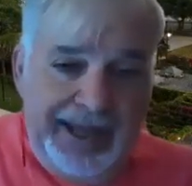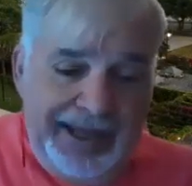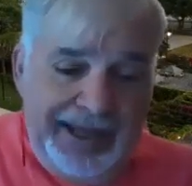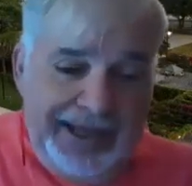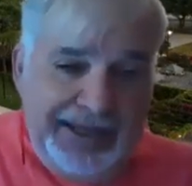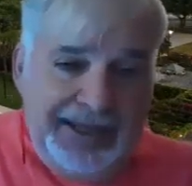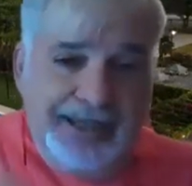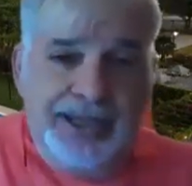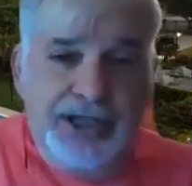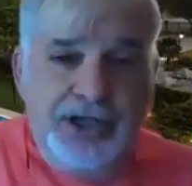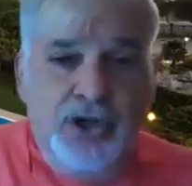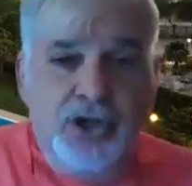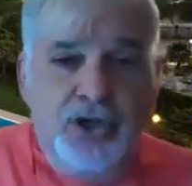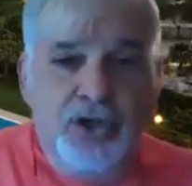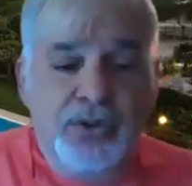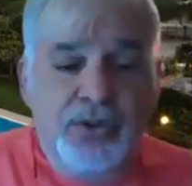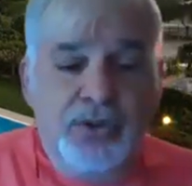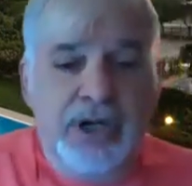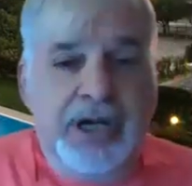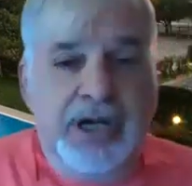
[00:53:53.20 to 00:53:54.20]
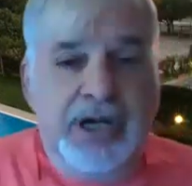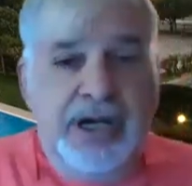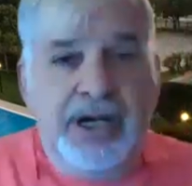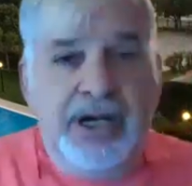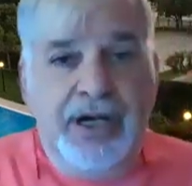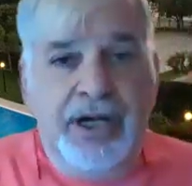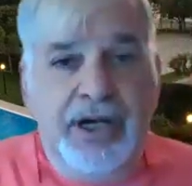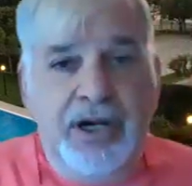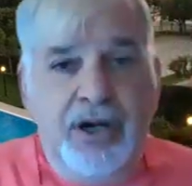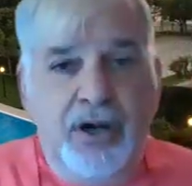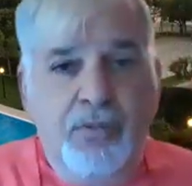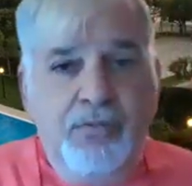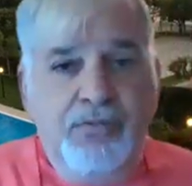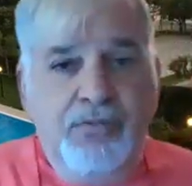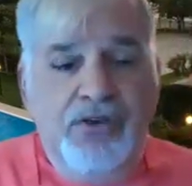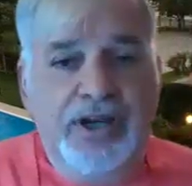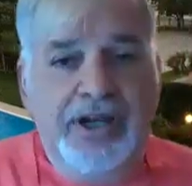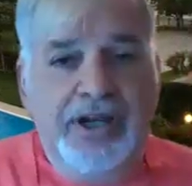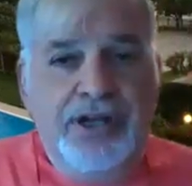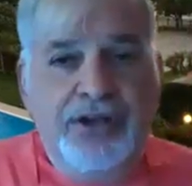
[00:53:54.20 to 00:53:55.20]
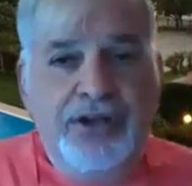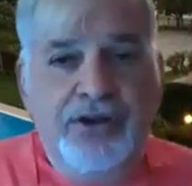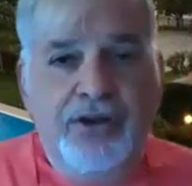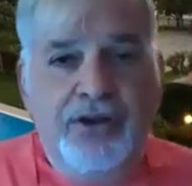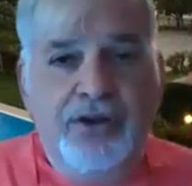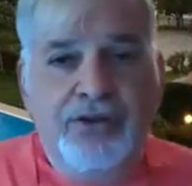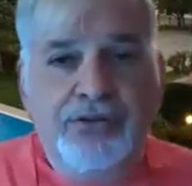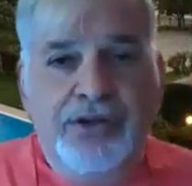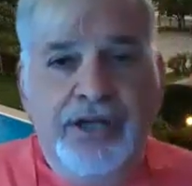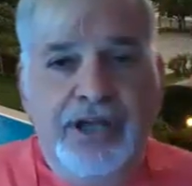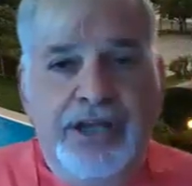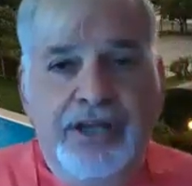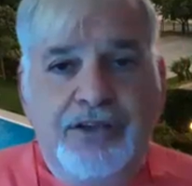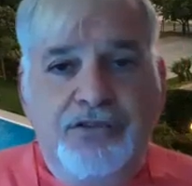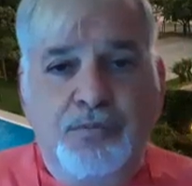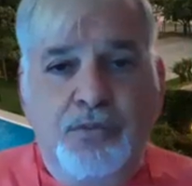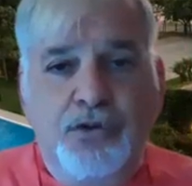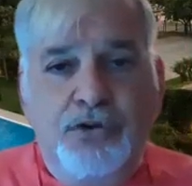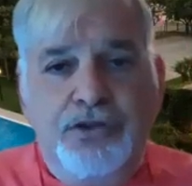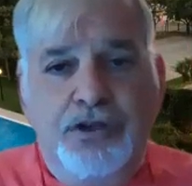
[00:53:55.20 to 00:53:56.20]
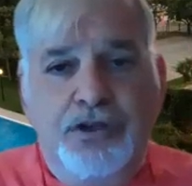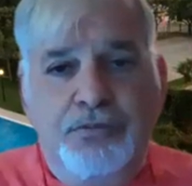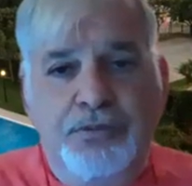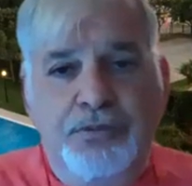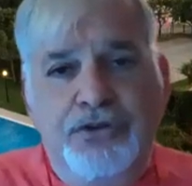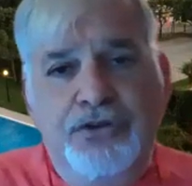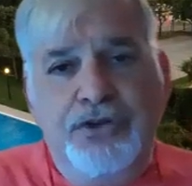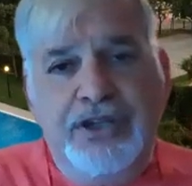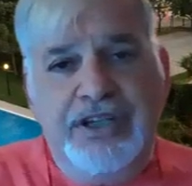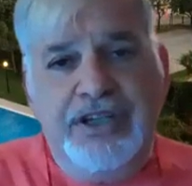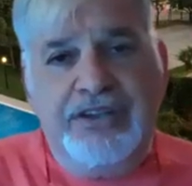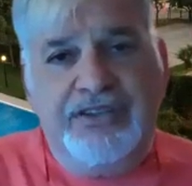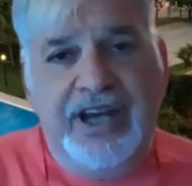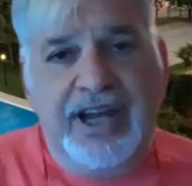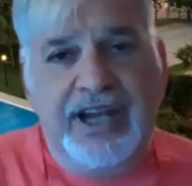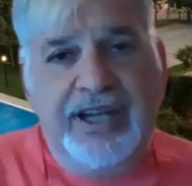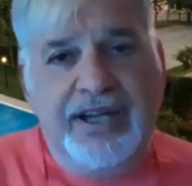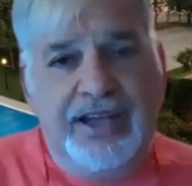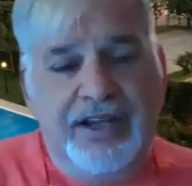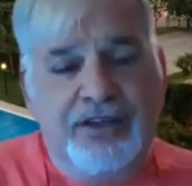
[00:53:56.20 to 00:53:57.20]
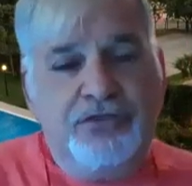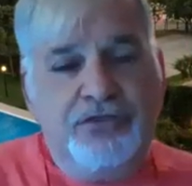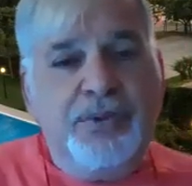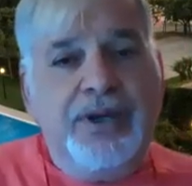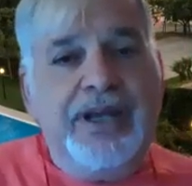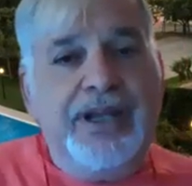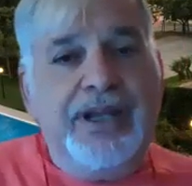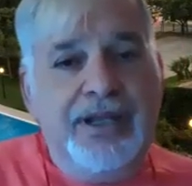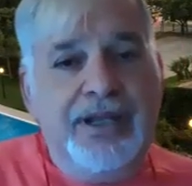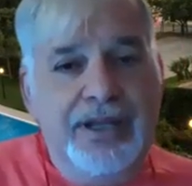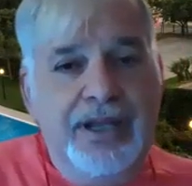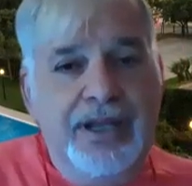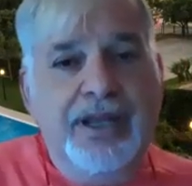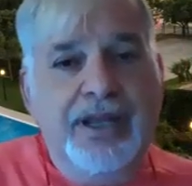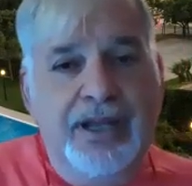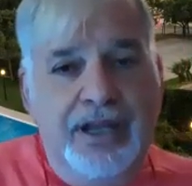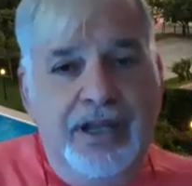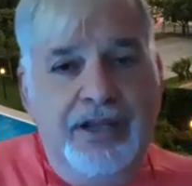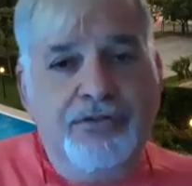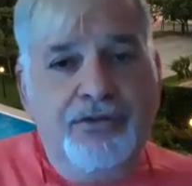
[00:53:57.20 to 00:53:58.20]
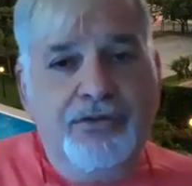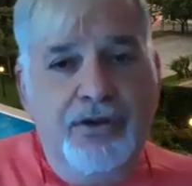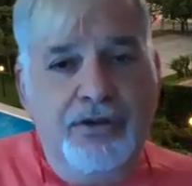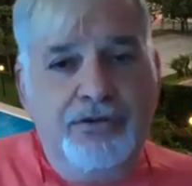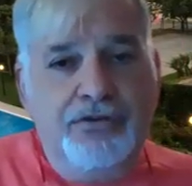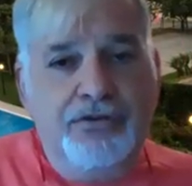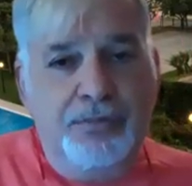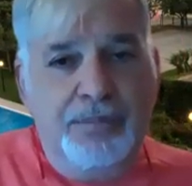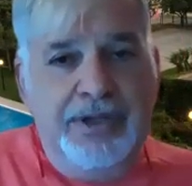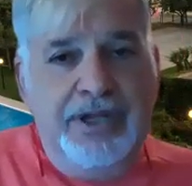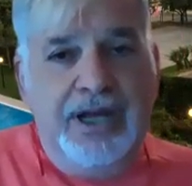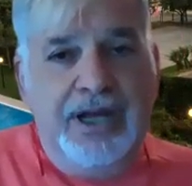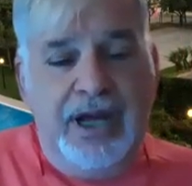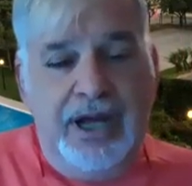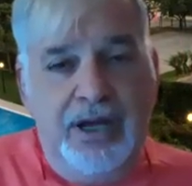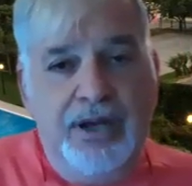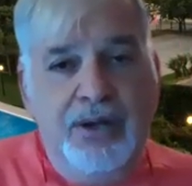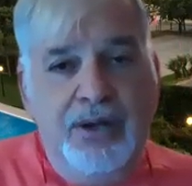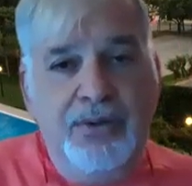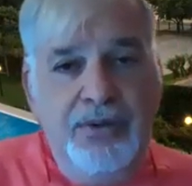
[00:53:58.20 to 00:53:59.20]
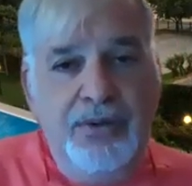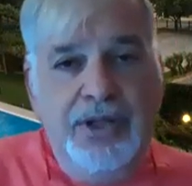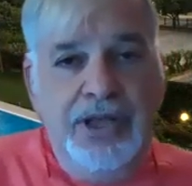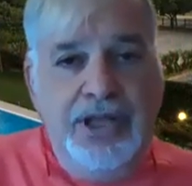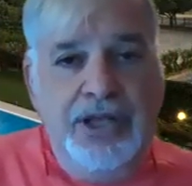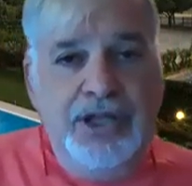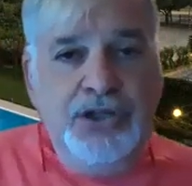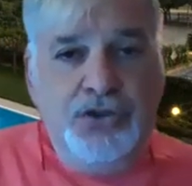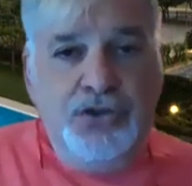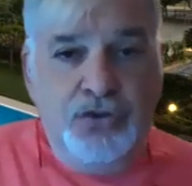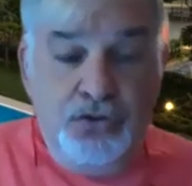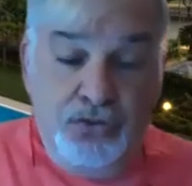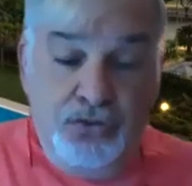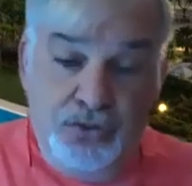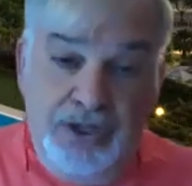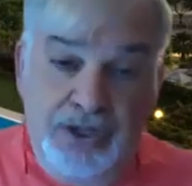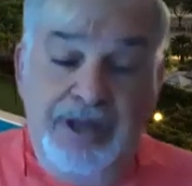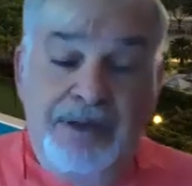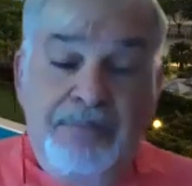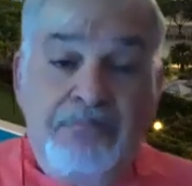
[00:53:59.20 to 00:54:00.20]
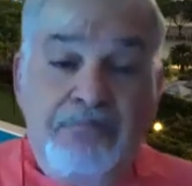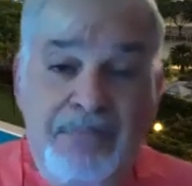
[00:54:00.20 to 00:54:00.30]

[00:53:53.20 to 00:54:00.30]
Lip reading: And, you know, hopefully, you know, the next book that we do in Italian as well is going to be how to